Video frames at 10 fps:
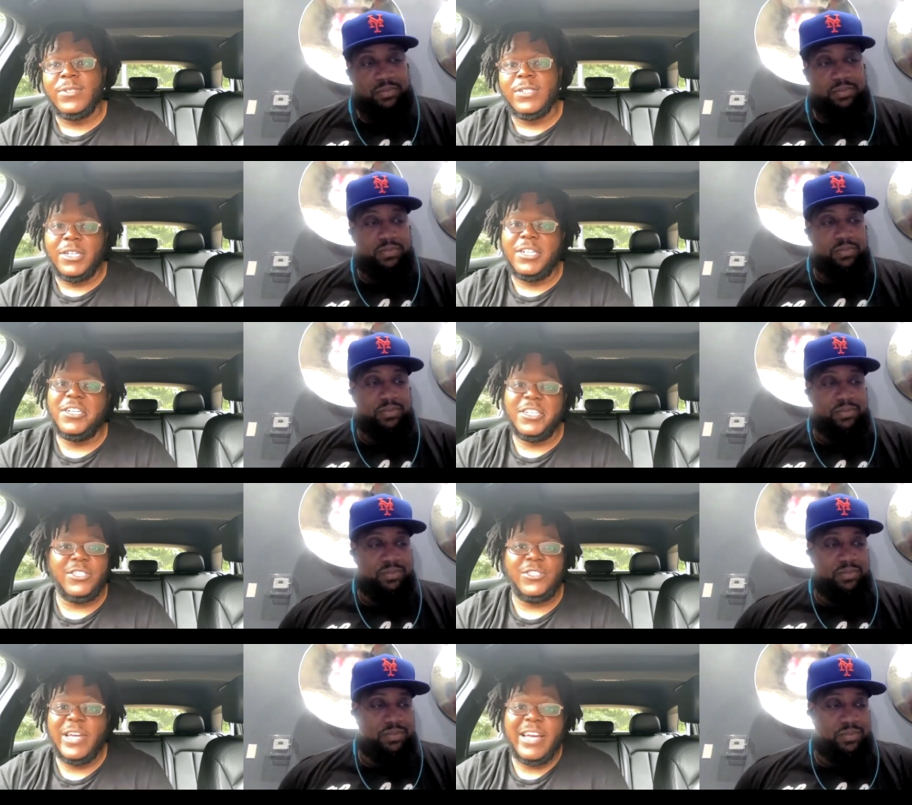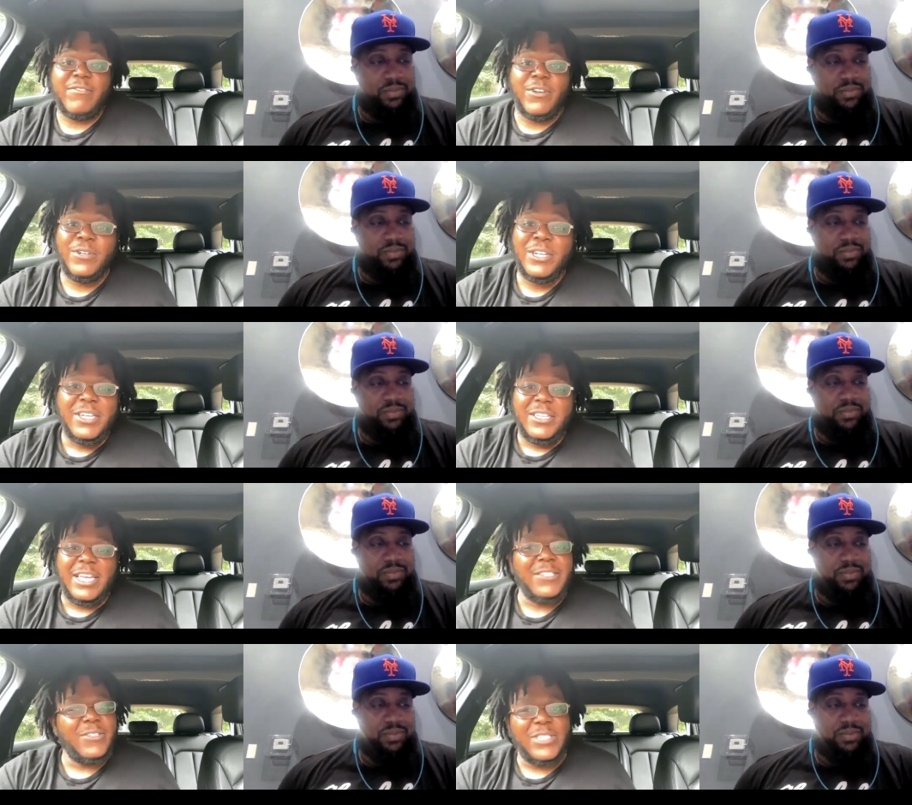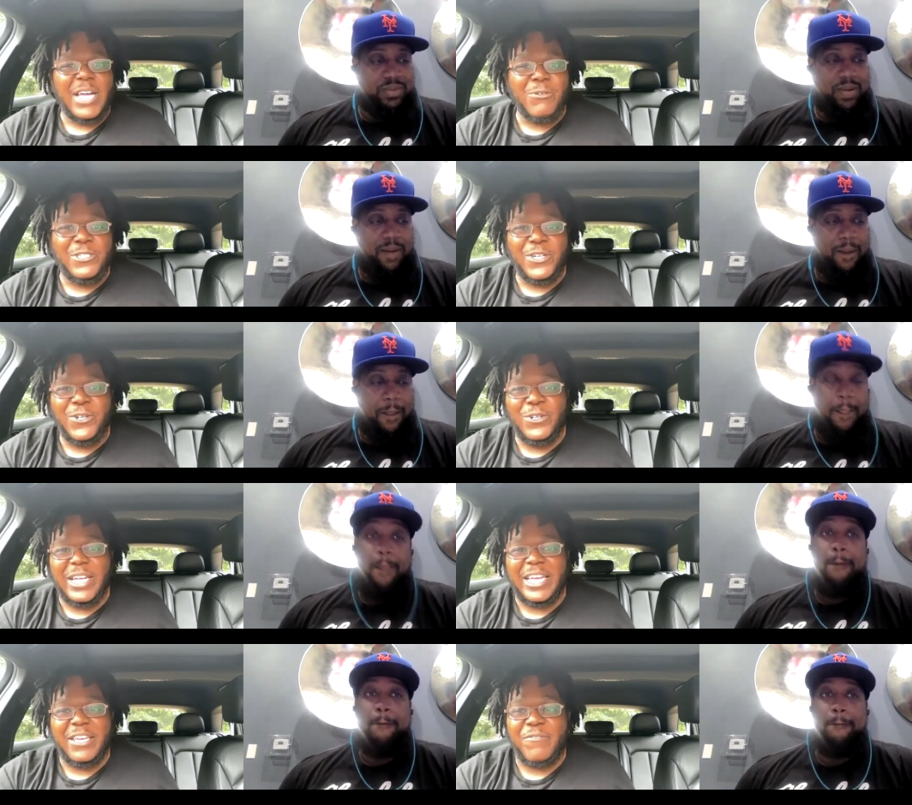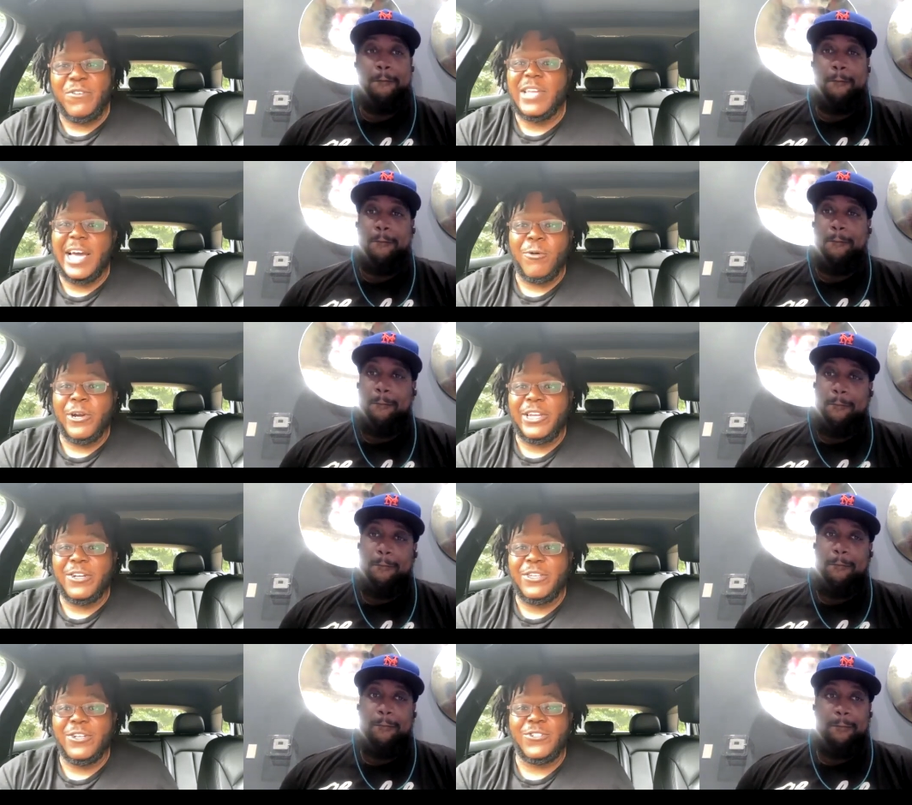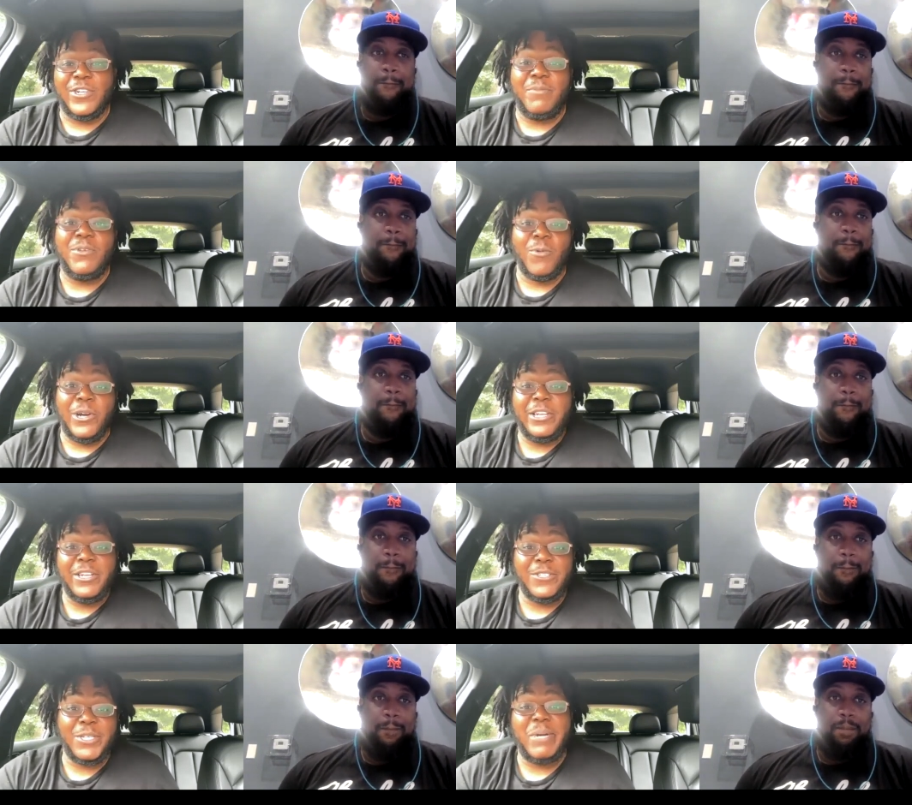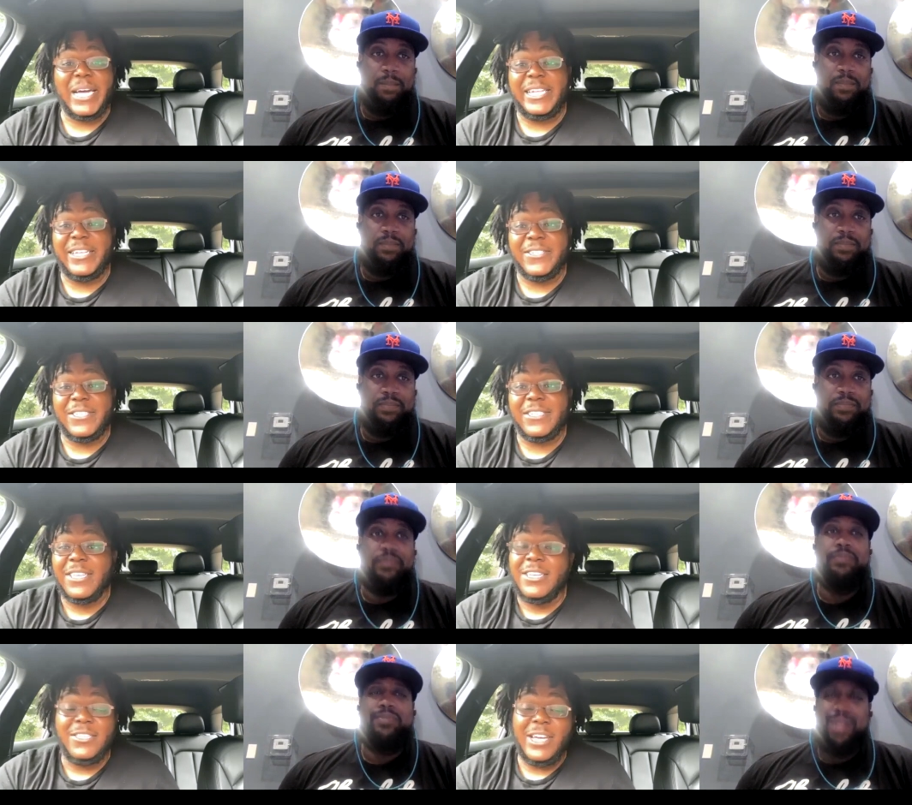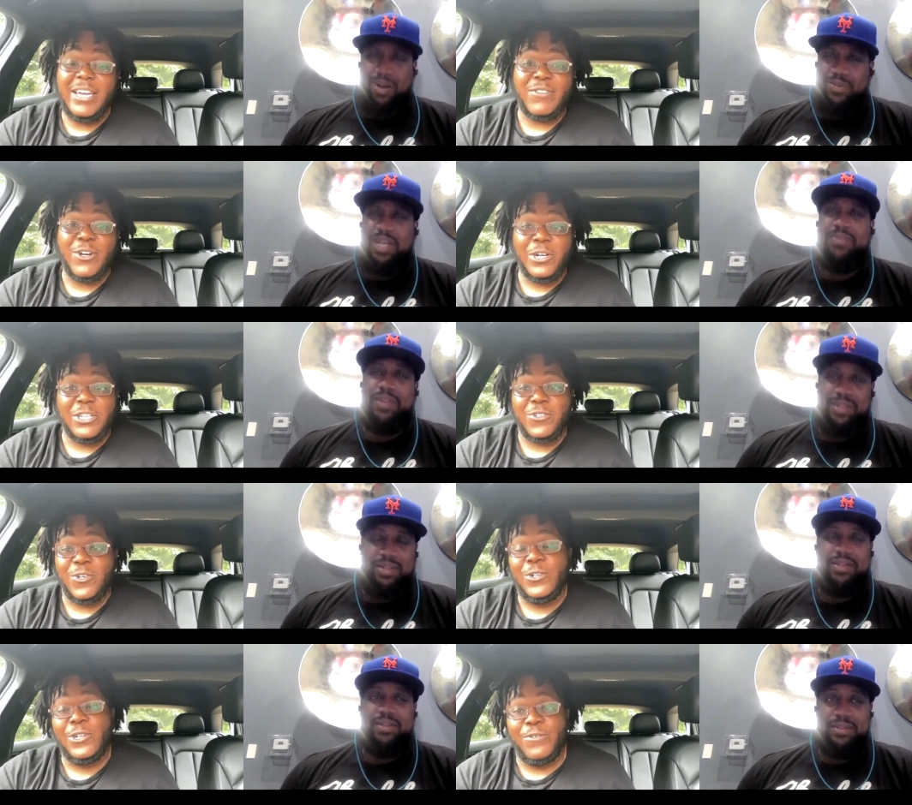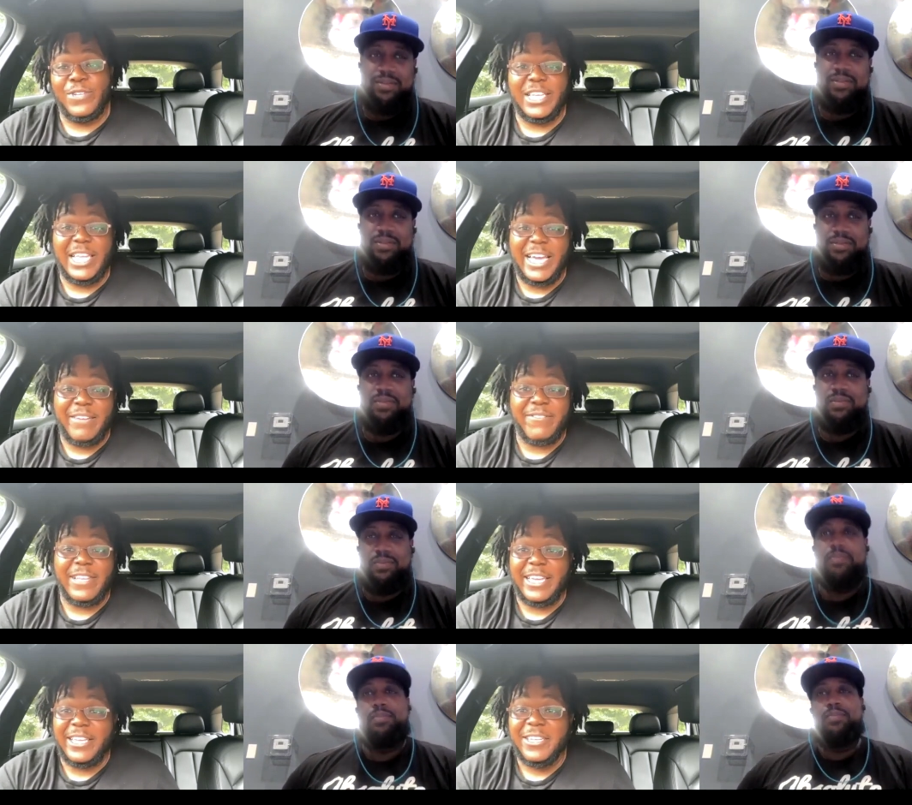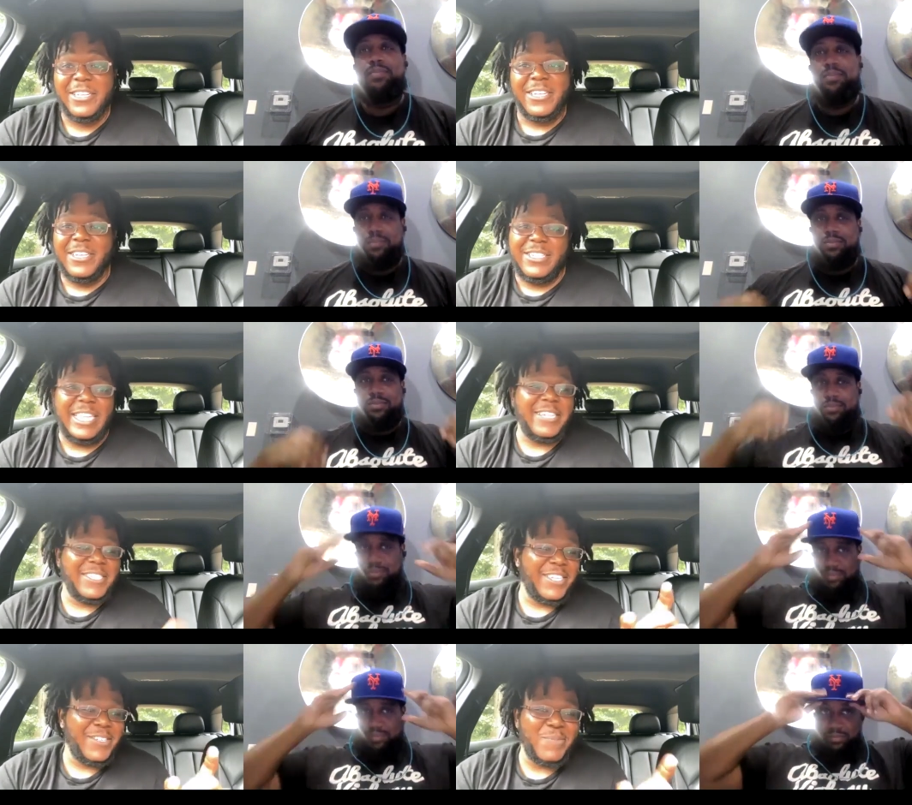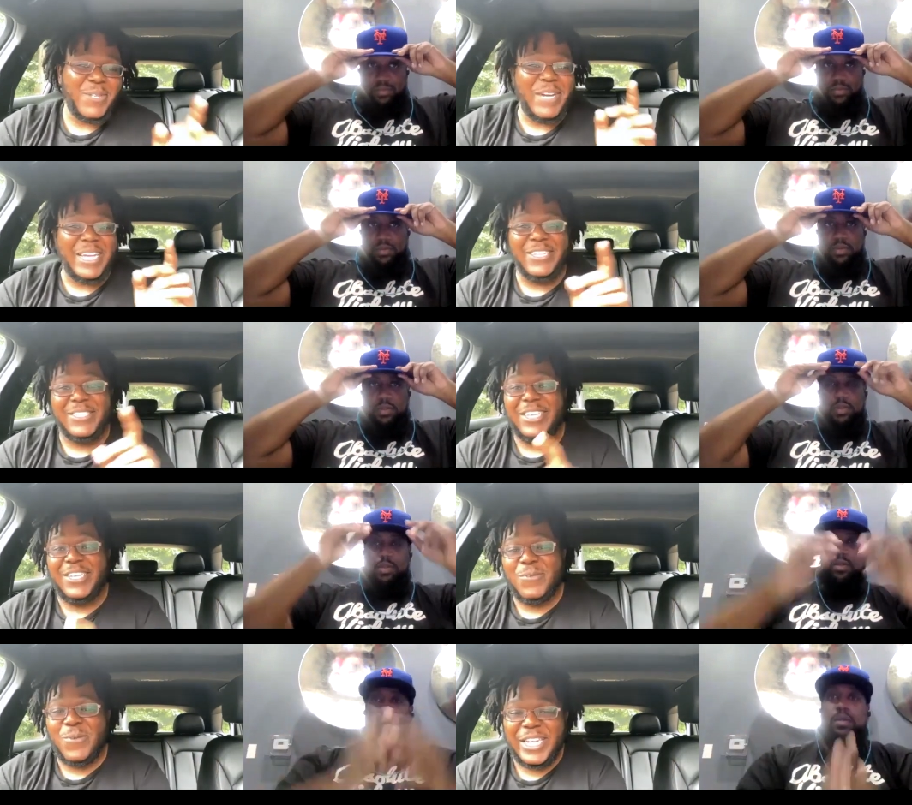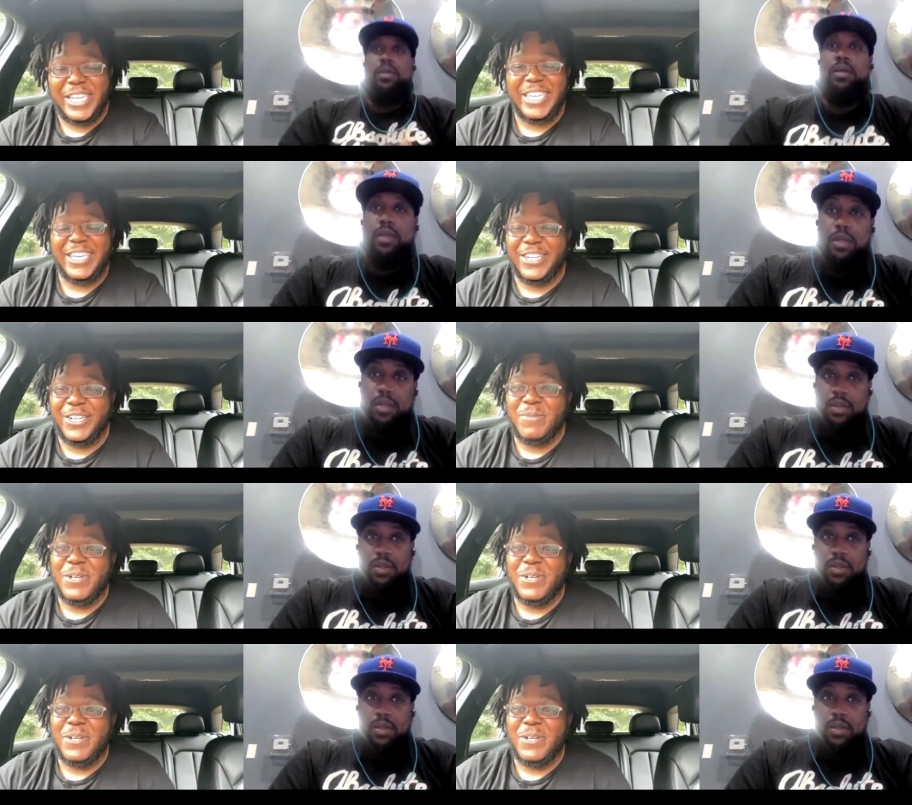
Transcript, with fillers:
Speaker 1: because uh, you have no. I, so I was told like if you're not working on your dream, you're working on somebody else's. You have no control over. You. They tell somebody else tell you when to get up,